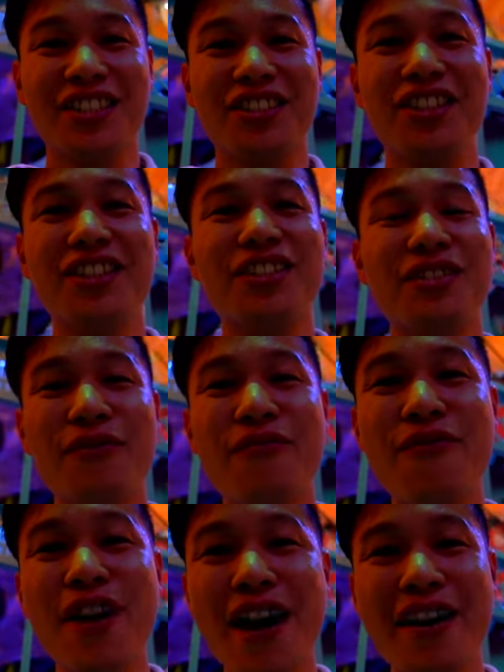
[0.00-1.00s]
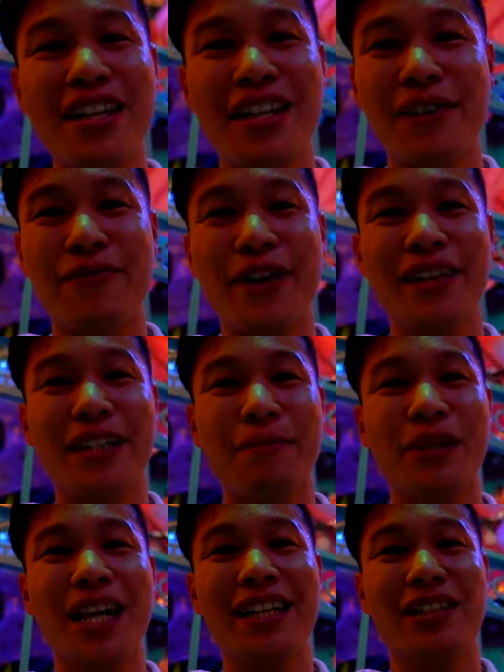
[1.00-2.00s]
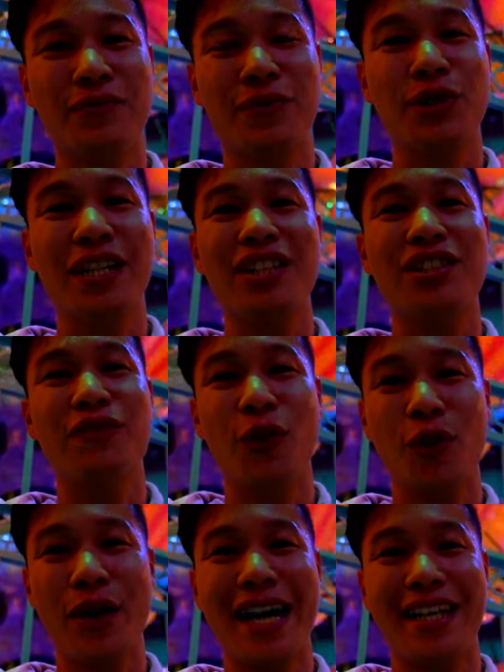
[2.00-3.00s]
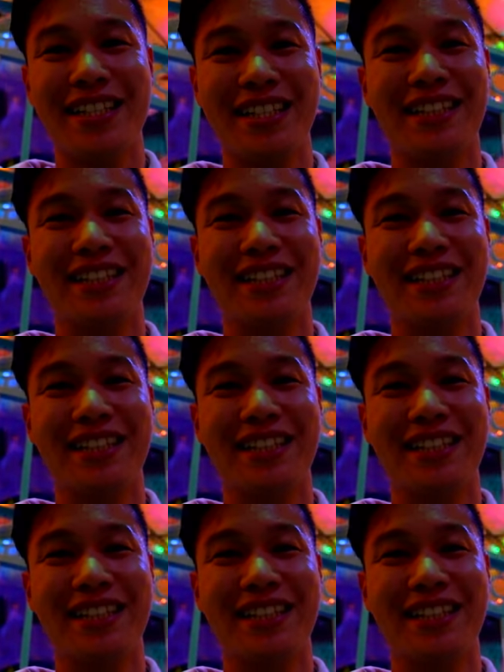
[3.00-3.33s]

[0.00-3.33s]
So this is a very kid-friendly place for kids of all ages.